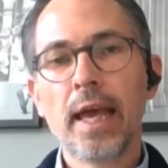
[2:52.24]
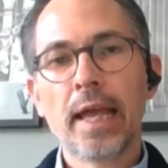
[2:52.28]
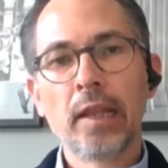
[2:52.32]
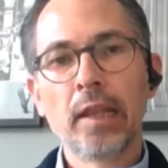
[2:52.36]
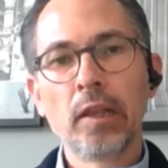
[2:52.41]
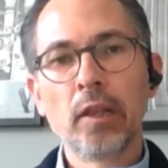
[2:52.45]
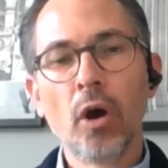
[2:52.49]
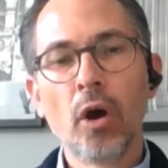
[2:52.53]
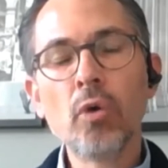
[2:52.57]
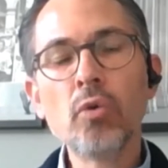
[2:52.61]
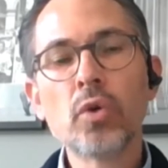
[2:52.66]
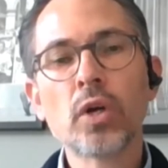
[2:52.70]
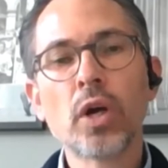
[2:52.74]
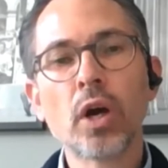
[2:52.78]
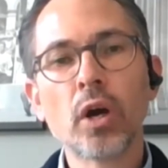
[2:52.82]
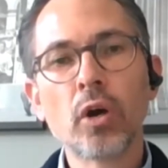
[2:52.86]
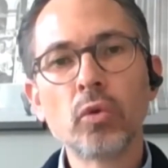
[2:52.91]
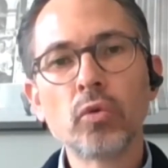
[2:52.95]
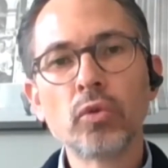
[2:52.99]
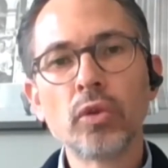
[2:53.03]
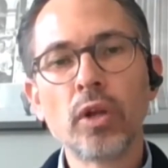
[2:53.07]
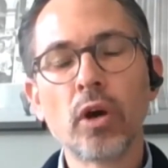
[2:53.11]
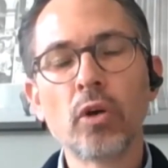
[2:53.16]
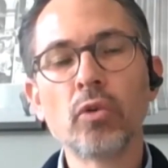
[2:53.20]
And
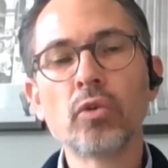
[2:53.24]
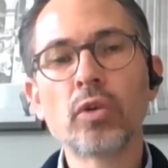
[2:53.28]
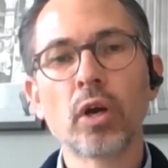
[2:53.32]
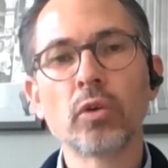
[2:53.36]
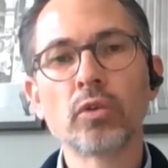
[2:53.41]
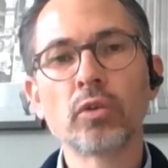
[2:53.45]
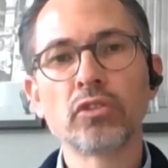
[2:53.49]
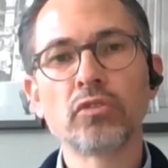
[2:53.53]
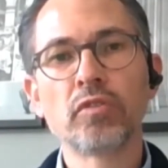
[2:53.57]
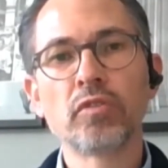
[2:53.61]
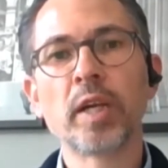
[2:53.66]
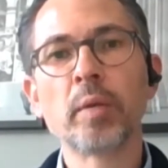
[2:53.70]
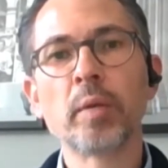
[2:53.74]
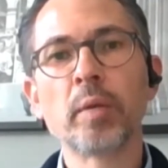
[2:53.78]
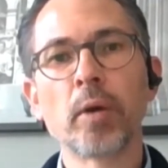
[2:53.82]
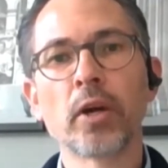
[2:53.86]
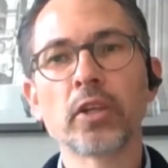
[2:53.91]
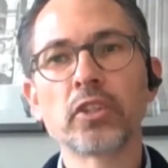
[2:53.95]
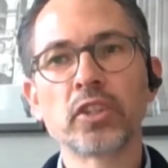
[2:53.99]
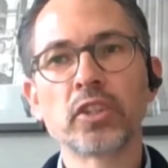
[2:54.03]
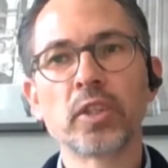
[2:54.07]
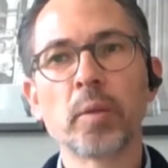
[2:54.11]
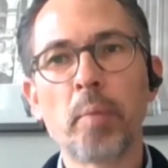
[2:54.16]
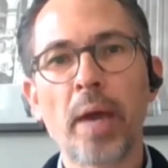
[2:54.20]
low-code, no-code is very
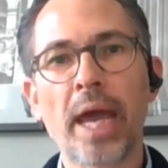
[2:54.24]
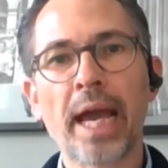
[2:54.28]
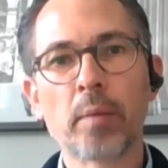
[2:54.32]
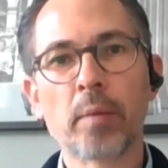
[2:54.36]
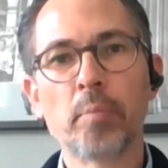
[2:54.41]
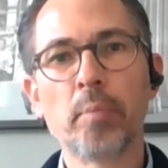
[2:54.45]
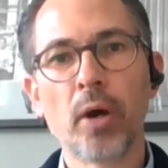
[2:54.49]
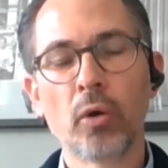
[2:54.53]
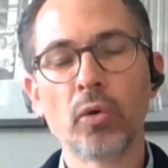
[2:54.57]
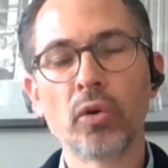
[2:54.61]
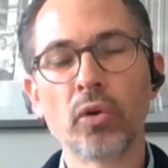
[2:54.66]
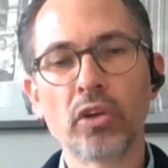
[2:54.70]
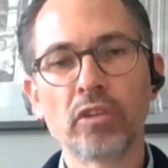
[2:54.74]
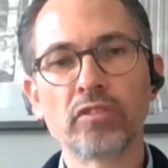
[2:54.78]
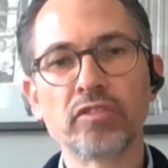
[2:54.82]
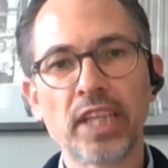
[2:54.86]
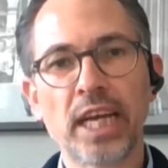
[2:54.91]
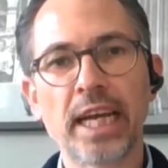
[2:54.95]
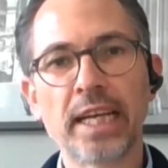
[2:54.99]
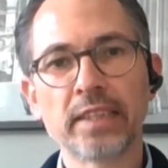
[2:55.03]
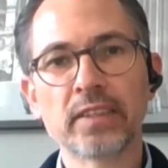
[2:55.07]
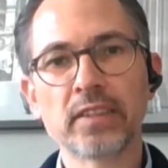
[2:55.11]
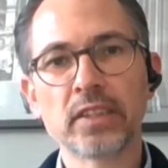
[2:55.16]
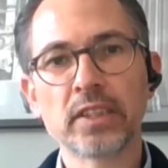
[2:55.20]
much the backbone of
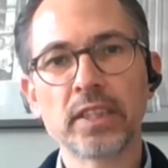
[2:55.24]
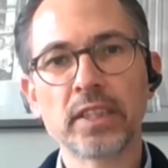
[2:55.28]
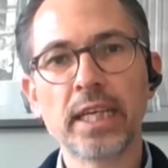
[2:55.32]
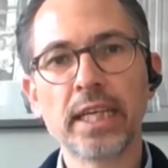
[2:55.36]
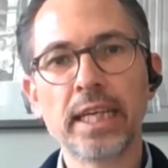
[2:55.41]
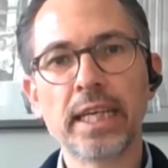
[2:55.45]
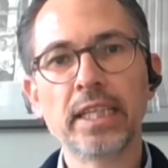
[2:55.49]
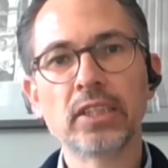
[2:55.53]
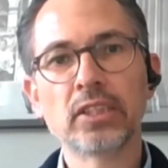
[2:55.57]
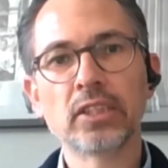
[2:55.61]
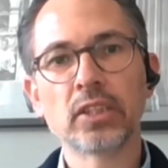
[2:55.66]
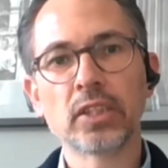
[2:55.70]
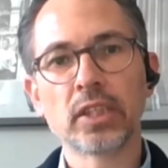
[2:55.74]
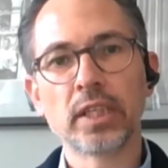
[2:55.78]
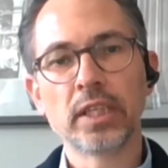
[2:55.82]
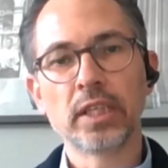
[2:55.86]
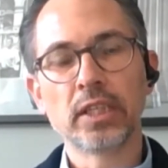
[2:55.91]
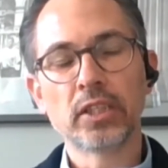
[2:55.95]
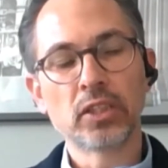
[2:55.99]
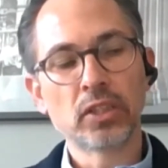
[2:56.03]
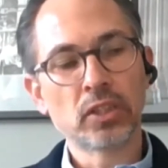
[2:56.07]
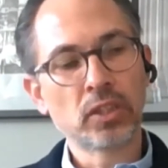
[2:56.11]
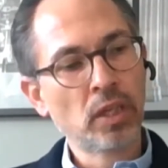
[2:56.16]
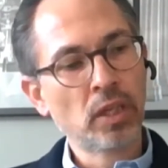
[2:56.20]
that. Yeah, it's
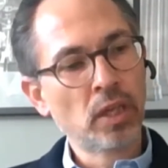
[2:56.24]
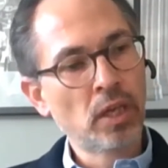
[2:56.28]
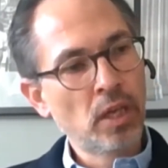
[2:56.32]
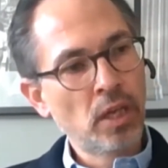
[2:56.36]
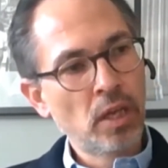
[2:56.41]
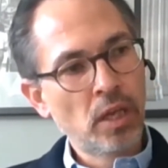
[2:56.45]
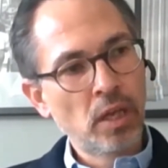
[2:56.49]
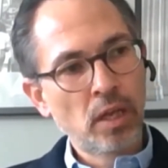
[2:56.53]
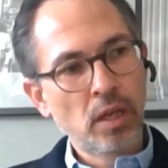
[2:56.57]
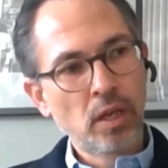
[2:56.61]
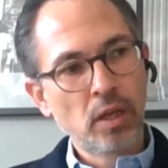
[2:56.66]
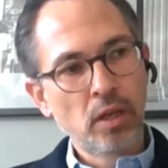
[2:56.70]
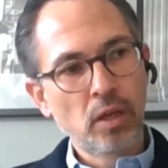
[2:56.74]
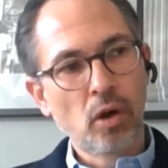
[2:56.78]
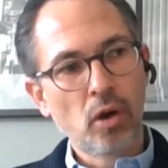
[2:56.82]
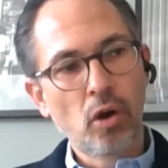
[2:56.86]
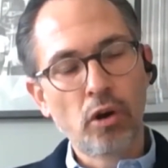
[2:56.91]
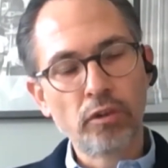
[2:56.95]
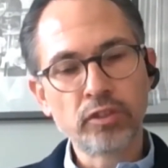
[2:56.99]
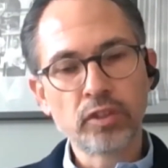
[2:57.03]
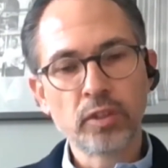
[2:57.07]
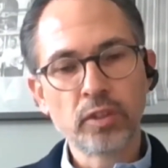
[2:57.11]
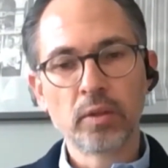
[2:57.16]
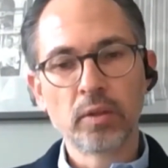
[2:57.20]

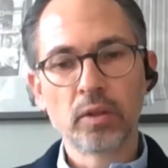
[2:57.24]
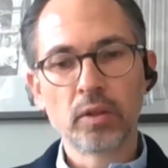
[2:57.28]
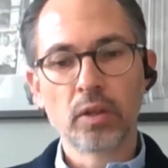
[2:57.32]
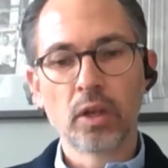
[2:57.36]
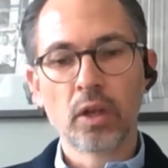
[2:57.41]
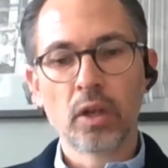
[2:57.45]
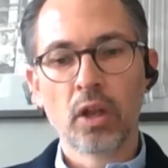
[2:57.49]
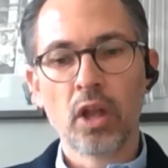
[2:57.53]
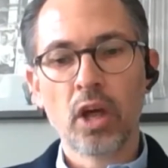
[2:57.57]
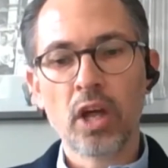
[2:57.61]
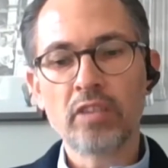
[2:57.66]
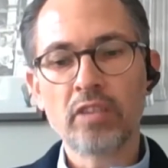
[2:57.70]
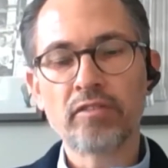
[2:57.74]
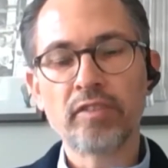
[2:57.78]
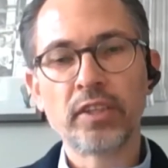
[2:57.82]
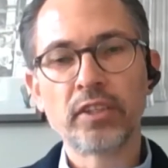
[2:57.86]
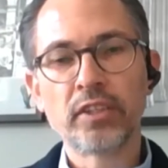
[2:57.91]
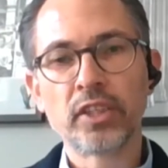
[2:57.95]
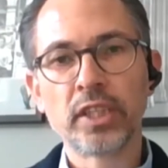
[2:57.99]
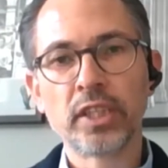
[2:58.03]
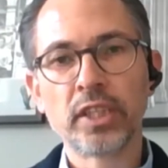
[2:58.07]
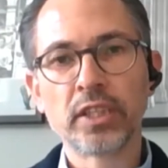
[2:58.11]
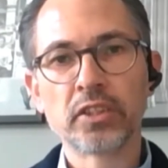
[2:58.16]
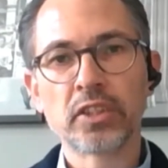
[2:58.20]
often a lot of
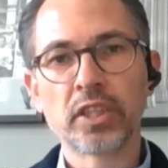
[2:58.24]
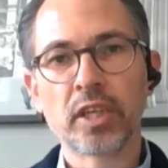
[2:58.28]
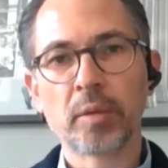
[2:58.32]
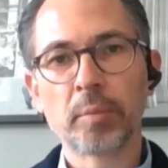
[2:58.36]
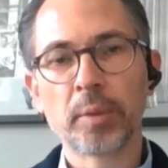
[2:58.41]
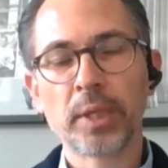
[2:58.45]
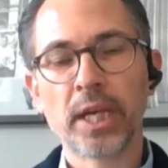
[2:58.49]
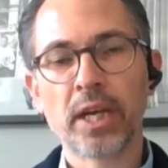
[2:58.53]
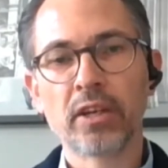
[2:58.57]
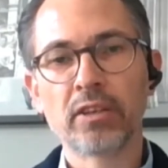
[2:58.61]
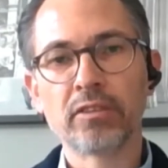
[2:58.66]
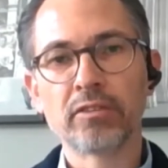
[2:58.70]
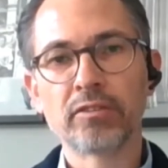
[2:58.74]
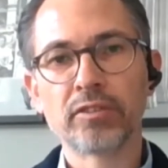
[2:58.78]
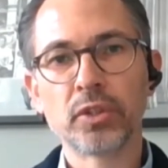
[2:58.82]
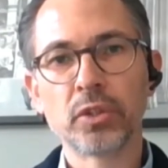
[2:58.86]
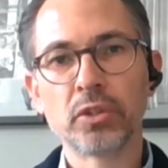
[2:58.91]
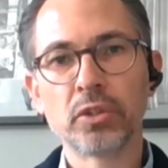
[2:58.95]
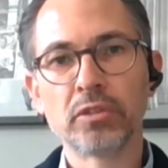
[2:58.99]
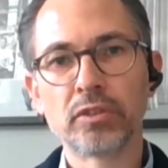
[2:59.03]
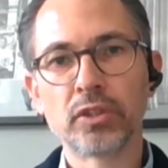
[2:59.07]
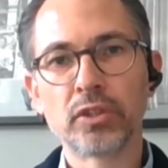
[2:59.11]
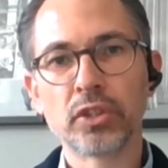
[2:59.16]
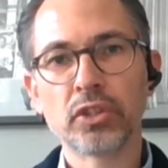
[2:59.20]
engineers coming out of
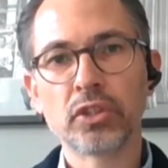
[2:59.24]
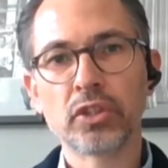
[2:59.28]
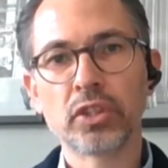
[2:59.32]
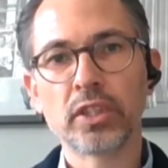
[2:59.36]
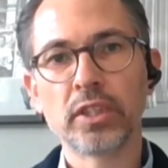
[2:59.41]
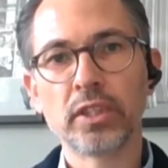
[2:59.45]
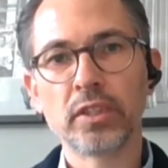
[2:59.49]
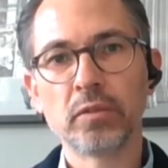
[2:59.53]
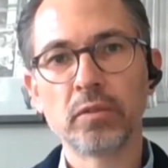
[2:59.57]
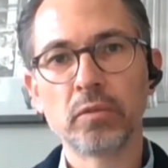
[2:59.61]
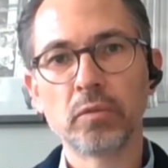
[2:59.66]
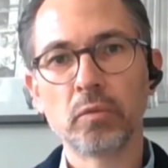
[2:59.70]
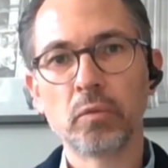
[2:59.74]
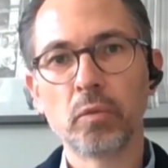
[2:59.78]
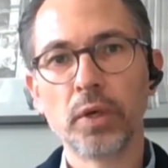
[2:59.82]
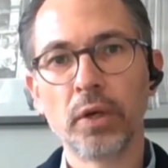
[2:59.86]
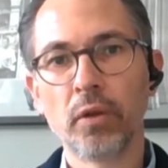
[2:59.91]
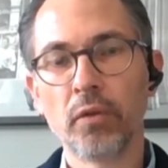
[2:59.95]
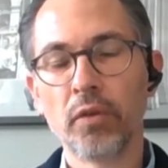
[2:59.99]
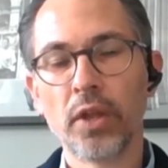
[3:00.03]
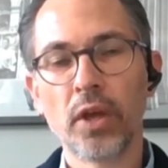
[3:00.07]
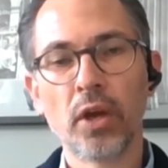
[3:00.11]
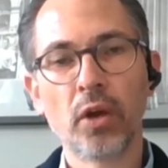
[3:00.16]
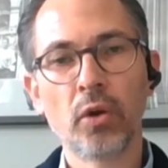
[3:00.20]
university
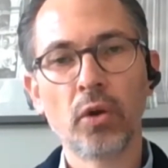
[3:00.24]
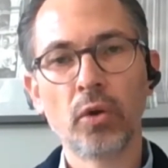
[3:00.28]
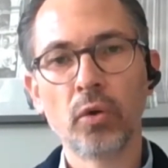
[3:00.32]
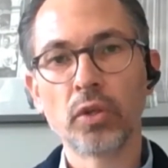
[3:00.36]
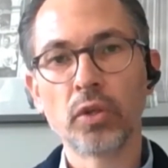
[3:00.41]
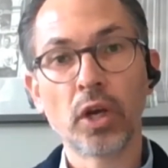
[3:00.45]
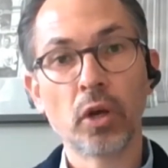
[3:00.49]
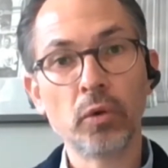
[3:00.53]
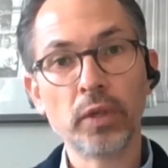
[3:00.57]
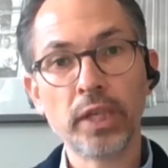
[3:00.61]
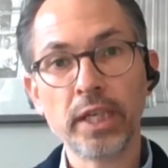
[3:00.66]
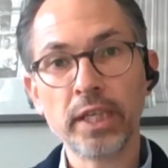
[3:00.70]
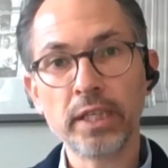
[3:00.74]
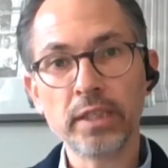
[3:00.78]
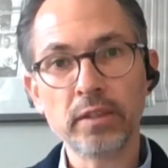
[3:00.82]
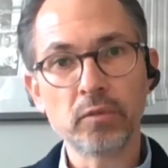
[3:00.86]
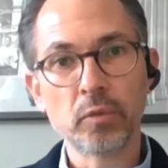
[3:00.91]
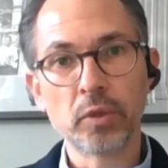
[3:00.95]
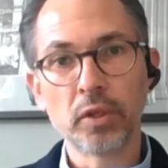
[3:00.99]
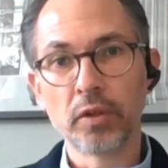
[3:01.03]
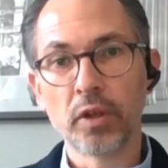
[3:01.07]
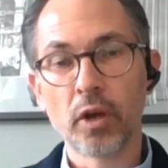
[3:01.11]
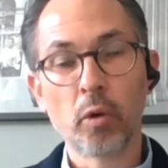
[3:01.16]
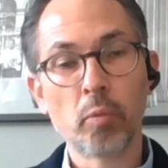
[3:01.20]
will know
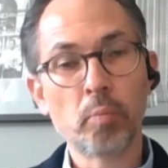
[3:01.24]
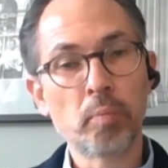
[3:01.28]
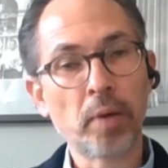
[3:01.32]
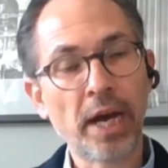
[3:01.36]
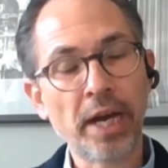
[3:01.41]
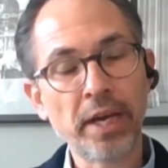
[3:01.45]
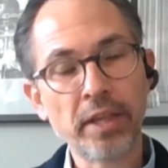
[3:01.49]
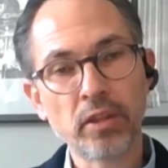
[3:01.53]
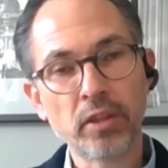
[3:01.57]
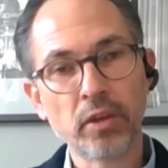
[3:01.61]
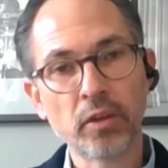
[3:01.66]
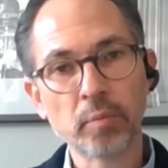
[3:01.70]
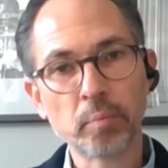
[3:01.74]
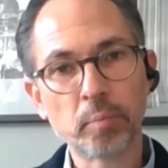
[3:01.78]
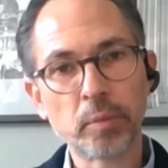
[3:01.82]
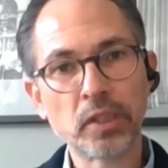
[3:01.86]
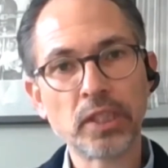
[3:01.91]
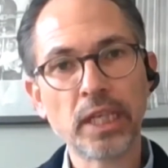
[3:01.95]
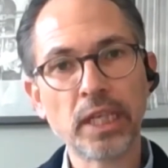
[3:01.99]
coding, will know Python